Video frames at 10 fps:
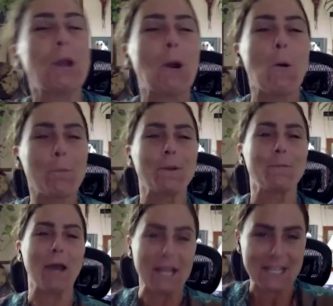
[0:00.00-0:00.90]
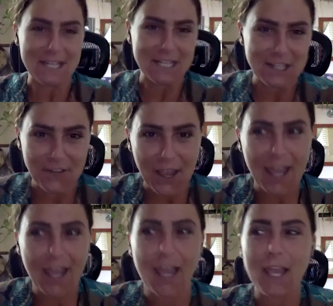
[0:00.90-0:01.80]
open-minded in
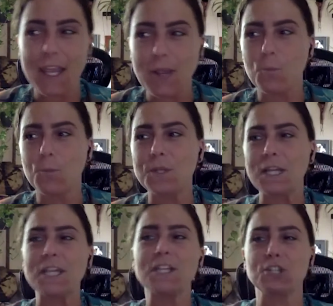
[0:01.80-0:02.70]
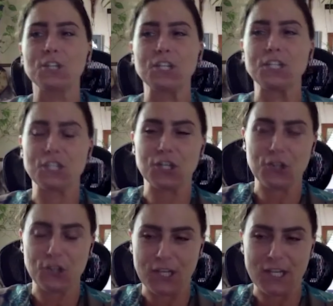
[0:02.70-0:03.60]
that I would like to consider
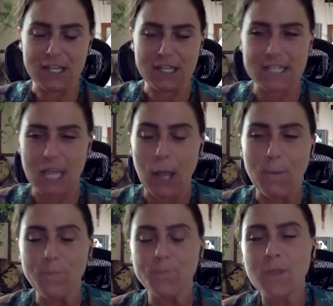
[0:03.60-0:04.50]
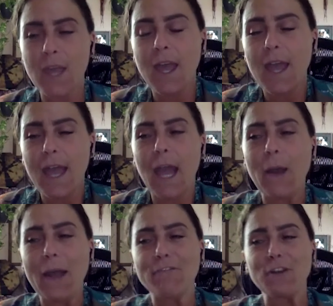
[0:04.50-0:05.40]
things.
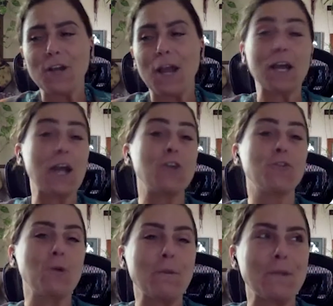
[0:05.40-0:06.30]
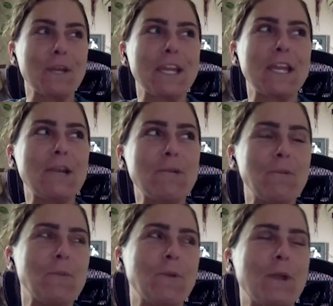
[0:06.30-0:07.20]
However, I grew up like in
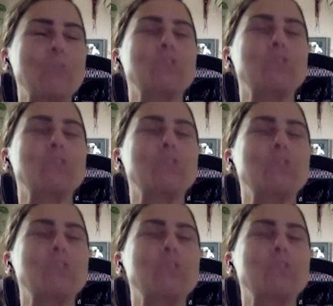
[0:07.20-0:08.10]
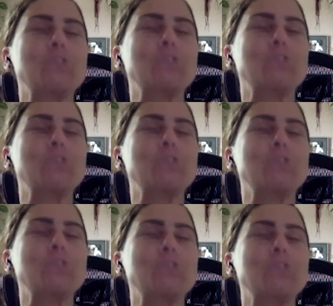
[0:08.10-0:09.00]
when I was growing up, I was quite the
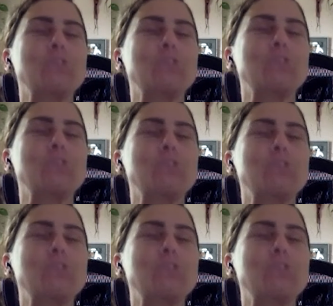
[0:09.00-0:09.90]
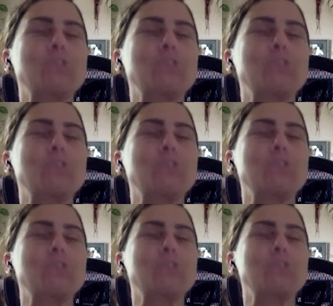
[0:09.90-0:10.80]
rebel as well. So I was
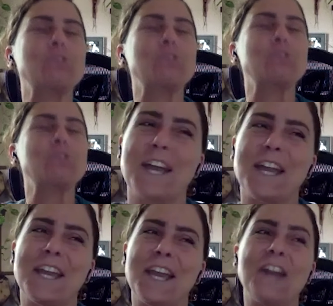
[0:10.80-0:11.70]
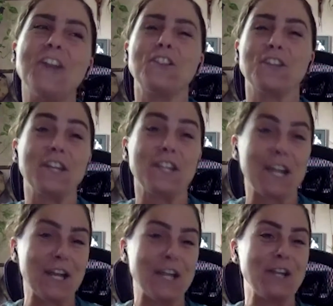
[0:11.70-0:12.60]
very anti anything
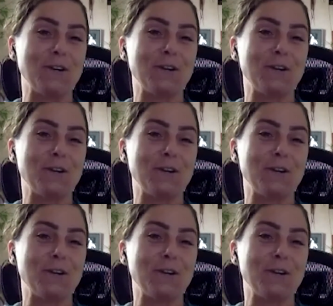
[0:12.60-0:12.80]
that I